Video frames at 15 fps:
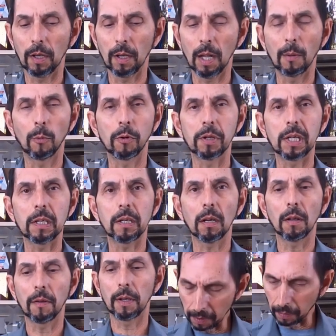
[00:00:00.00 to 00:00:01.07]
and a lot more
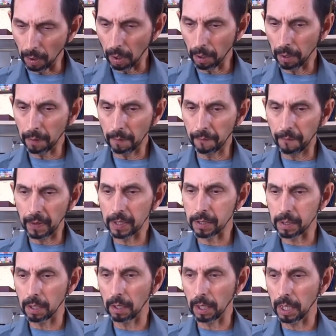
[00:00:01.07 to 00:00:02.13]
detail. These are
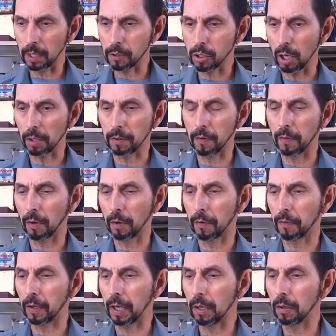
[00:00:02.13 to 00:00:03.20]
fixed length shocks. These are
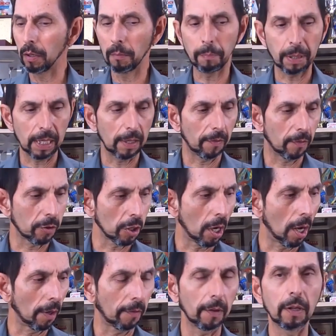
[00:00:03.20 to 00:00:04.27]
single piece
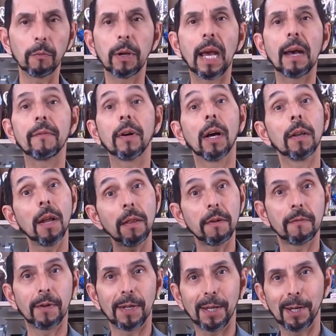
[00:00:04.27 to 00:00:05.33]
shocks, and we have
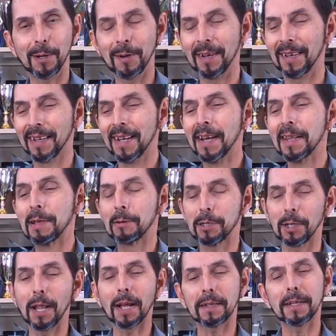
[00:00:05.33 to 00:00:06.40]
another video. There was
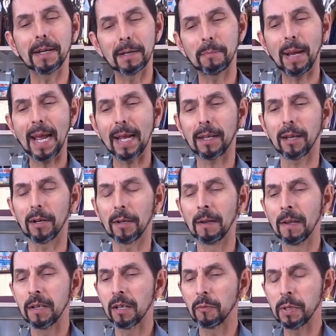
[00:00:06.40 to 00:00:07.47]
a lot to unpack here.
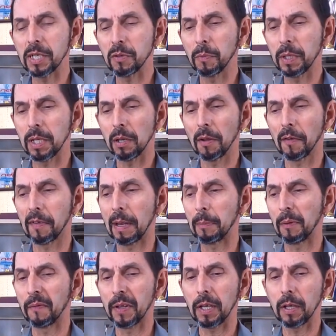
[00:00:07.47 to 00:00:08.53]
And the reason we did all the
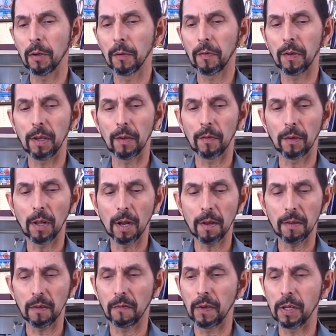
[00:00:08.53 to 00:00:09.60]
separate videos is a lot
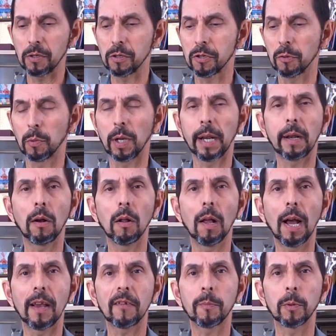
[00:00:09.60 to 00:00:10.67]
of these features are what I call
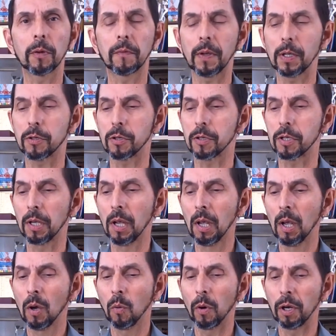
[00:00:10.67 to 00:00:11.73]
iceberg features,
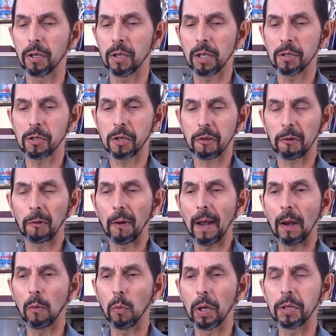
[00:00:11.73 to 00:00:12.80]
where you can just throw
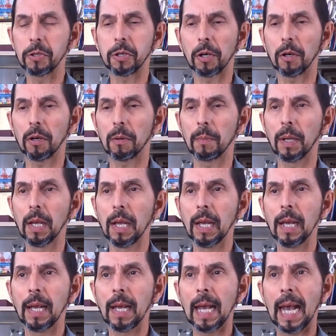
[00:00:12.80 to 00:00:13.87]
out one term,
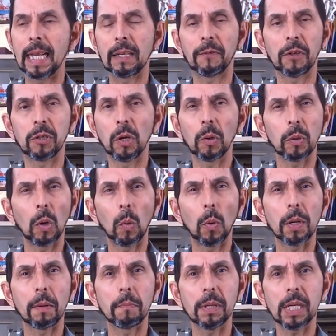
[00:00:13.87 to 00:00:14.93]
and if you don't know
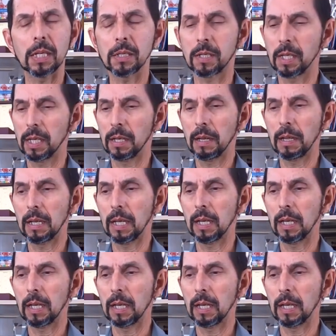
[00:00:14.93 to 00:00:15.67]
what it means, that